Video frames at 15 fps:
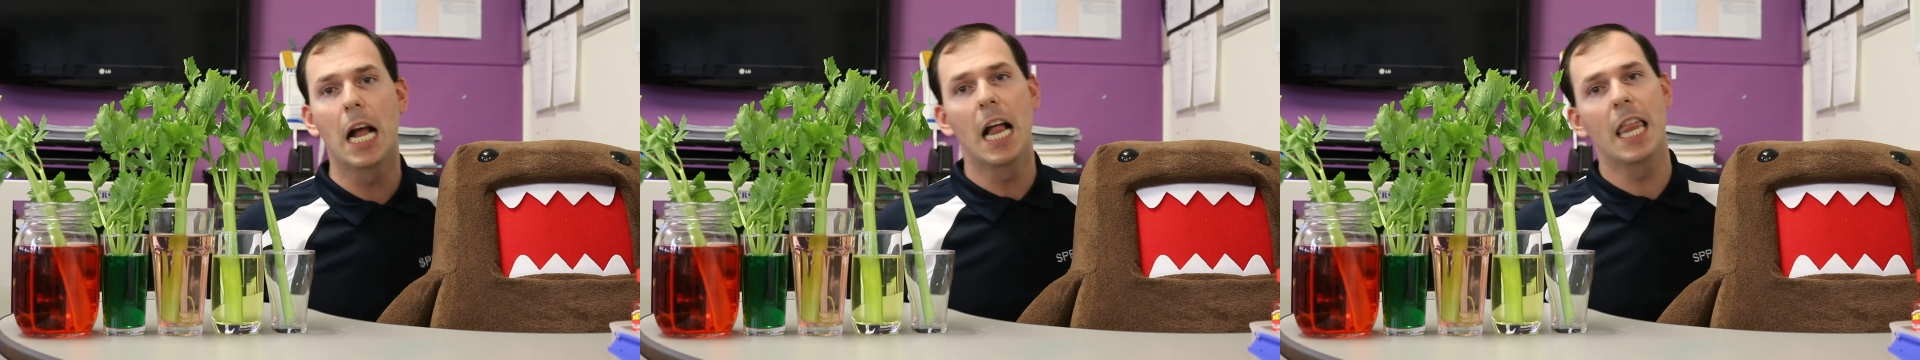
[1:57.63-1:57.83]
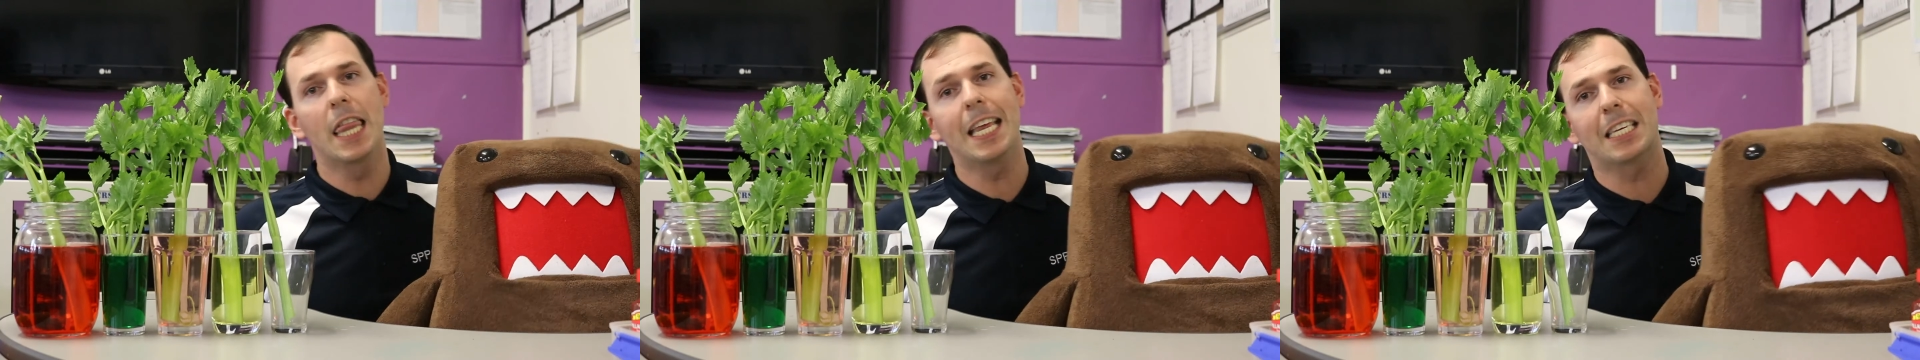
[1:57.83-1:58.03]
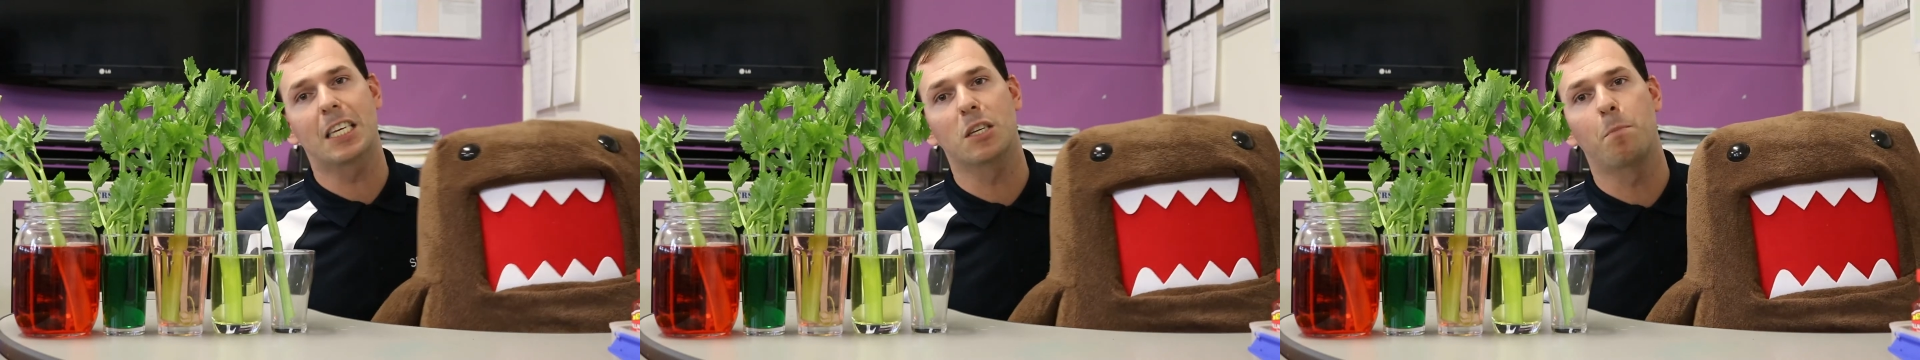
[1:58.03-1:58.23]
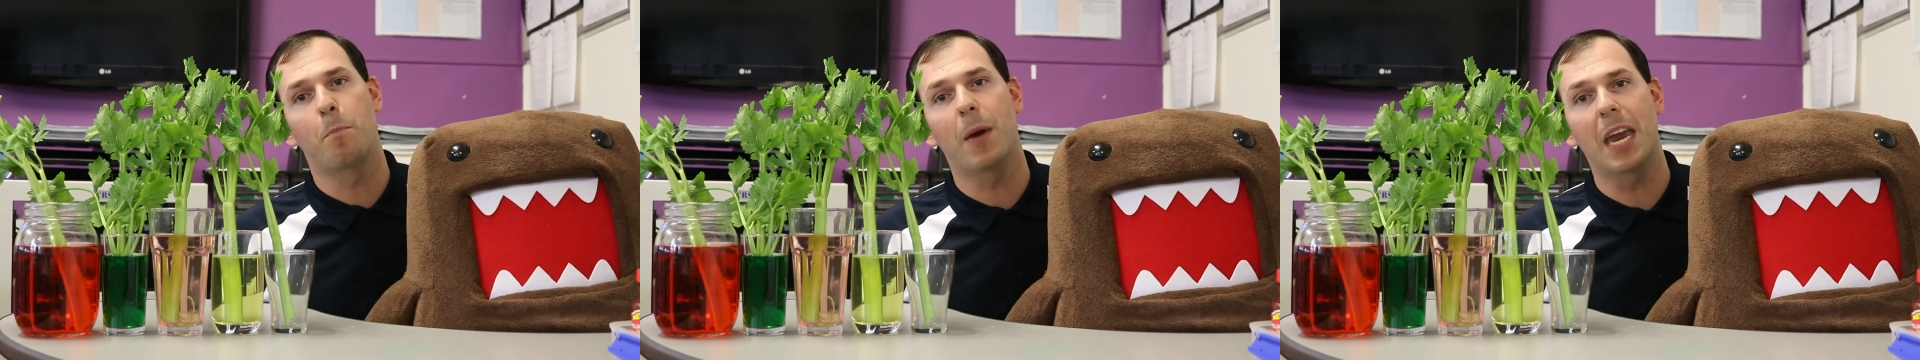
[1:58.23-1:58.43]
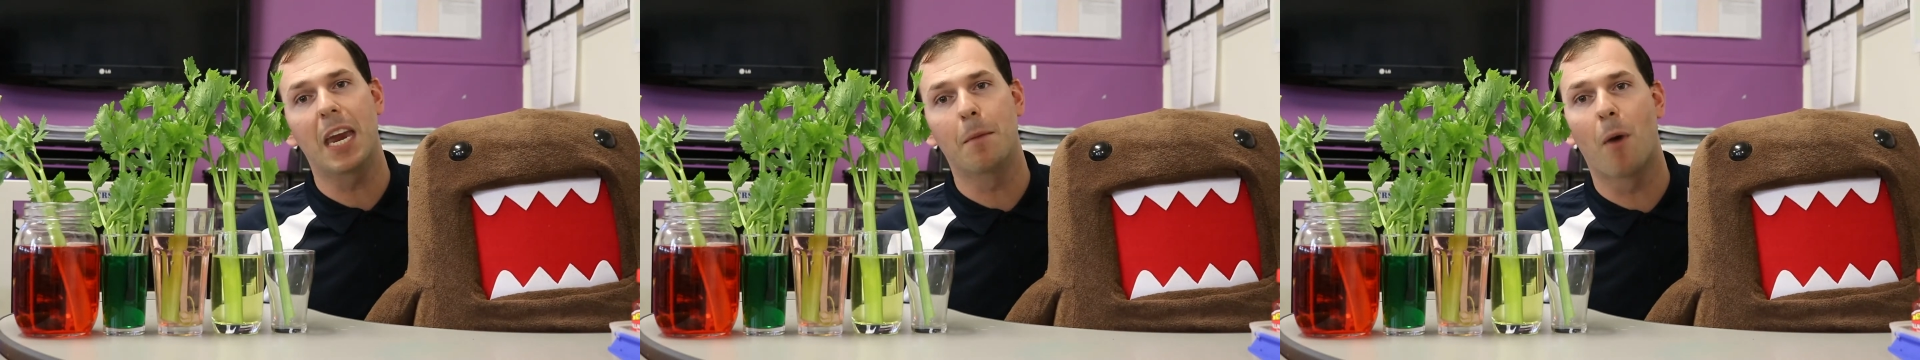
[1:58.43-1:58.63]
This has
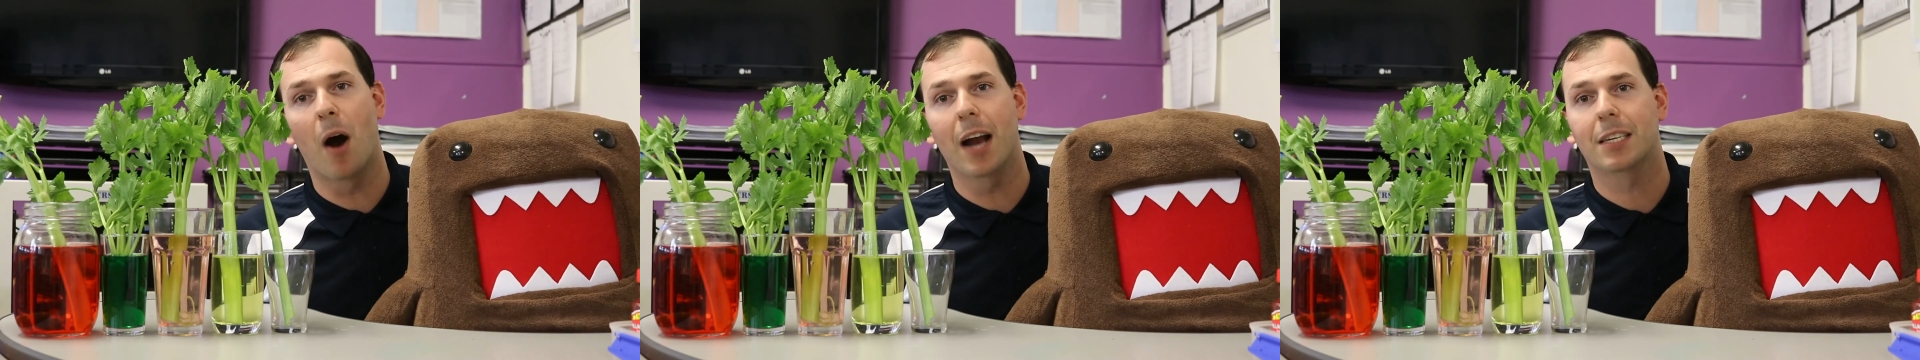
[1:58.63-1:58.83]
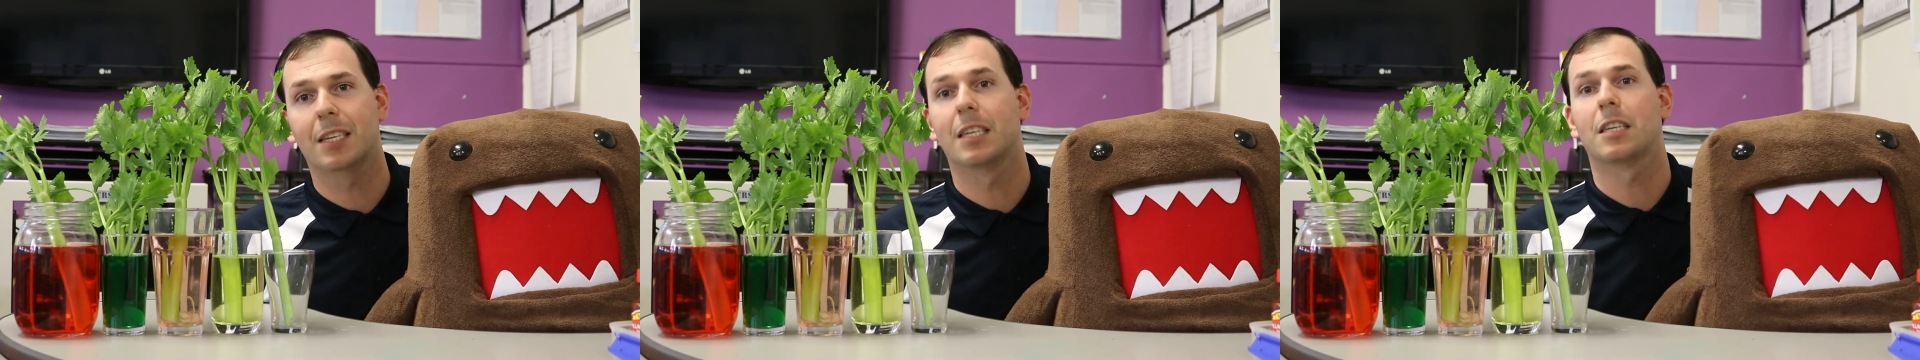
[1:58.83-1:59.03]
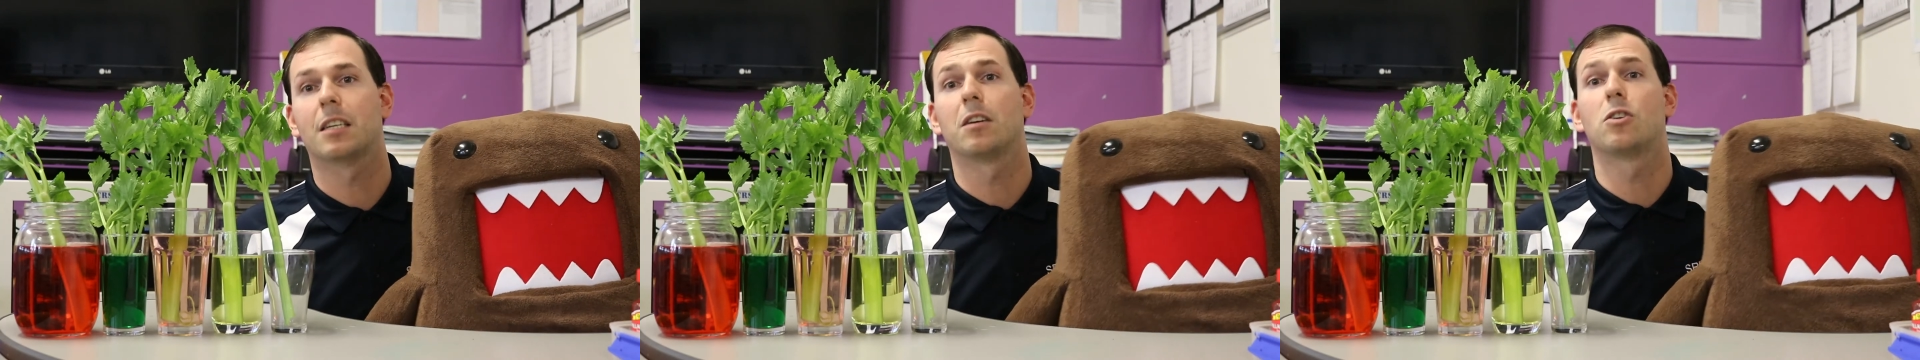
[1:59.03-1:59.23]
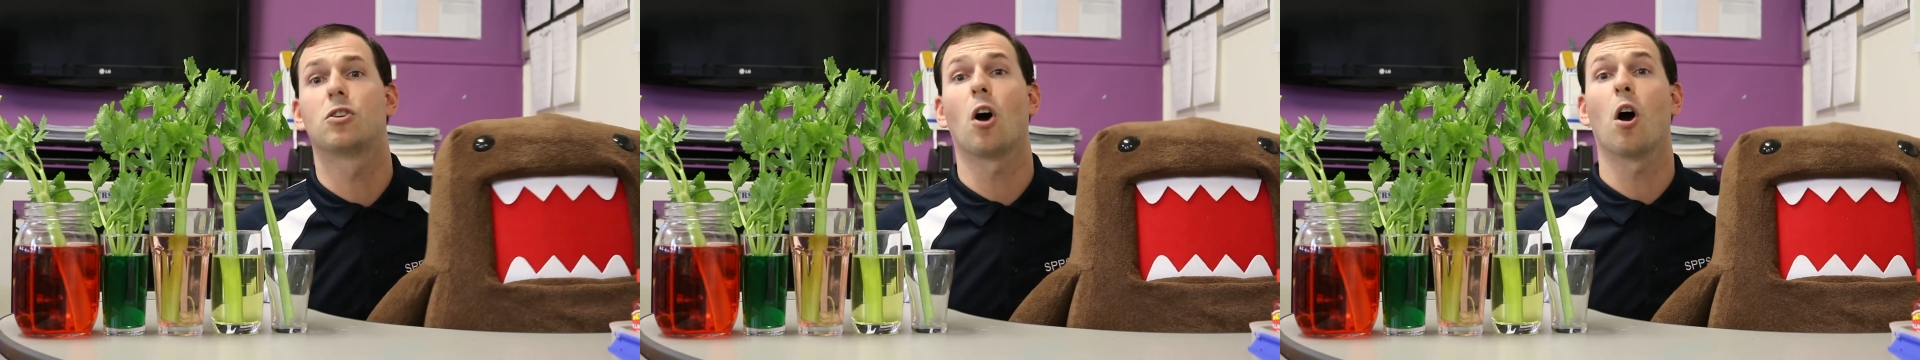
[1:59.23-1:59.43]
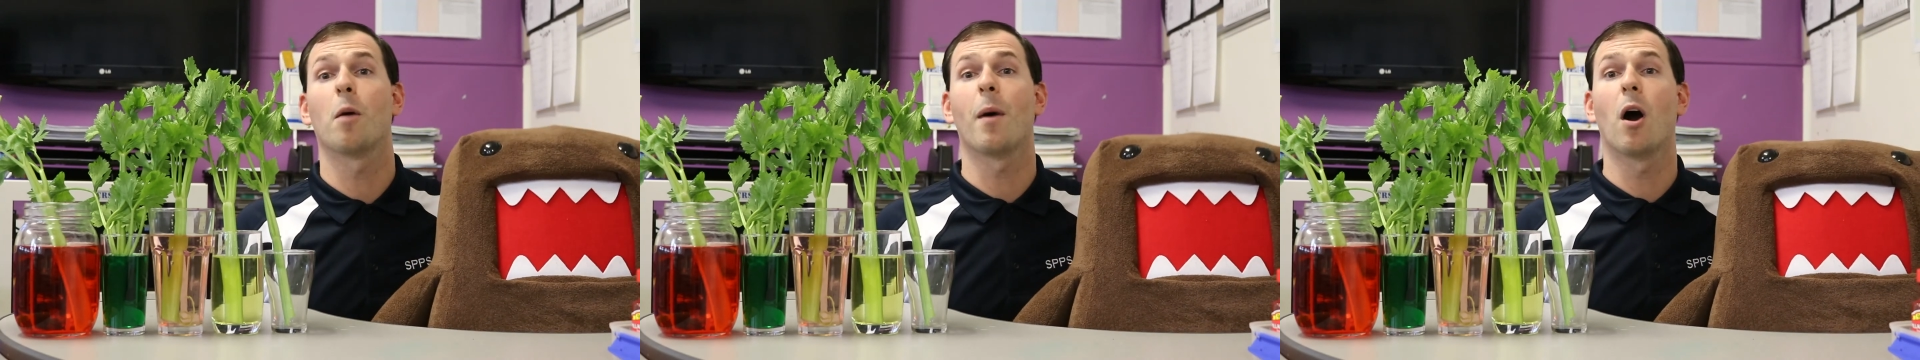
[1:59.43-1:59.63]
been my assistant
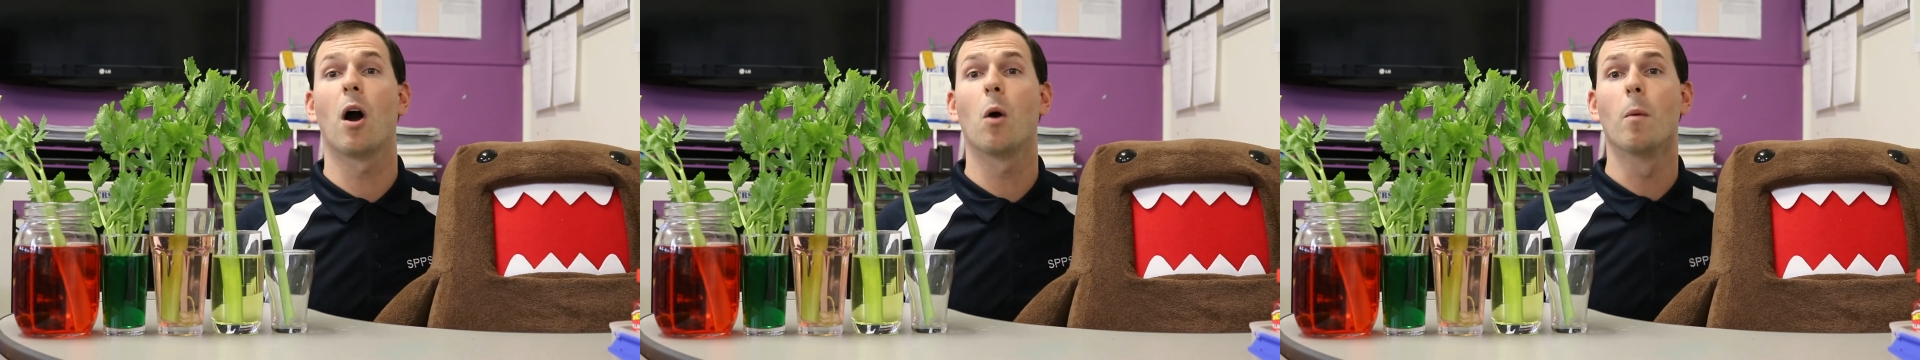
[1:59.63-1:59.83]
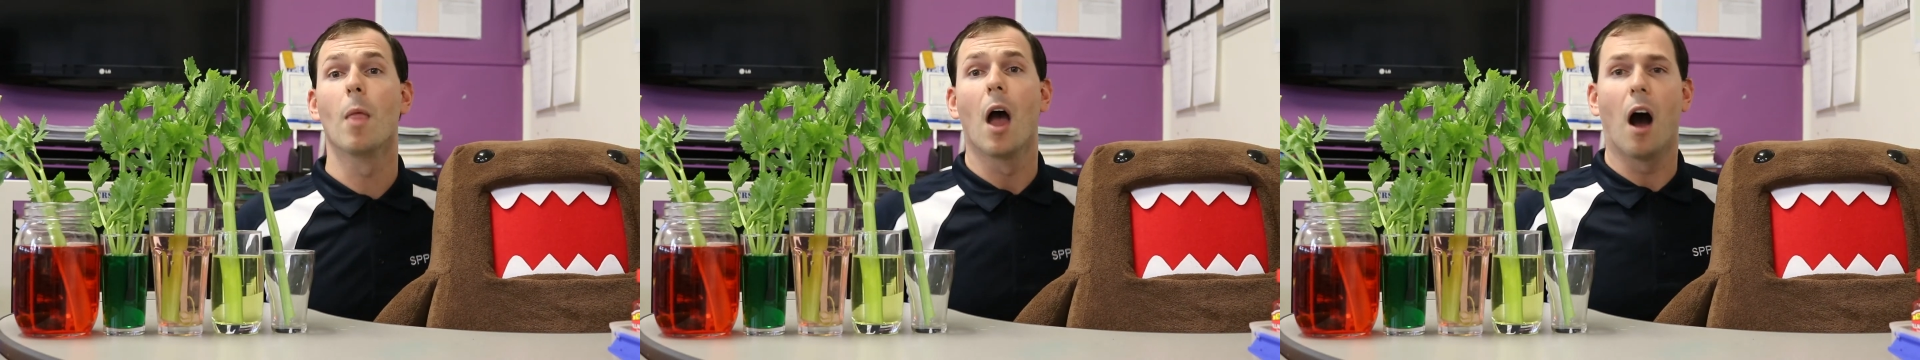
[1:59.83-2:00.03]
Domo.